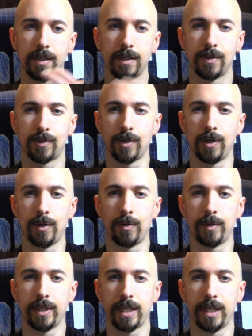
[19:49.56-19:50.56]
So
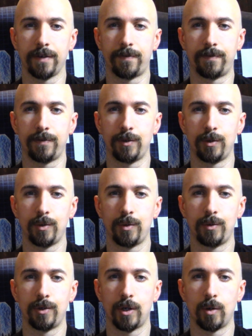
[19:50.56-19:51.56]
if
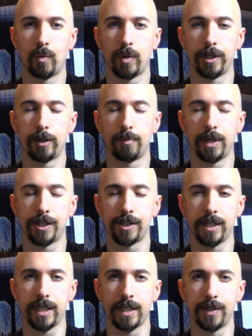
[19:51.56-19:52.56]
you know what your budget
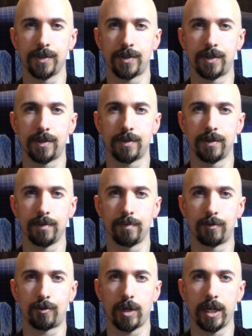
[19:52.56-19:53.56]
is,
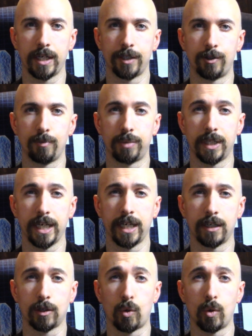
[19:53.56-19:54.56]
try to
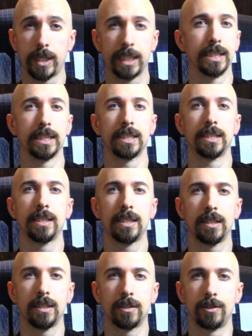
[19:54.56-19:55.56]
plan accordingly.
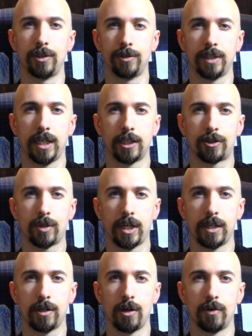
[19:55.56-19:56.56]
Do not try
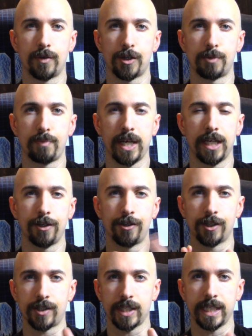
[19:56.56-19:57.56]
to overspend
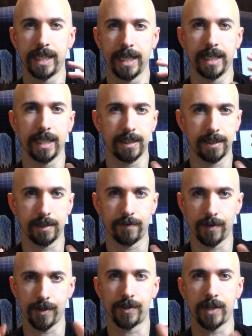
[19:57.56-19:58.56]
just to get it
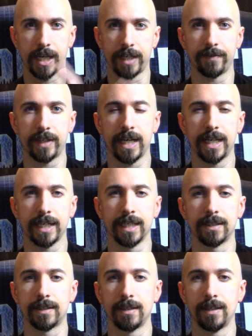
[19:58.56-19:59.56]
for the sake of getting it.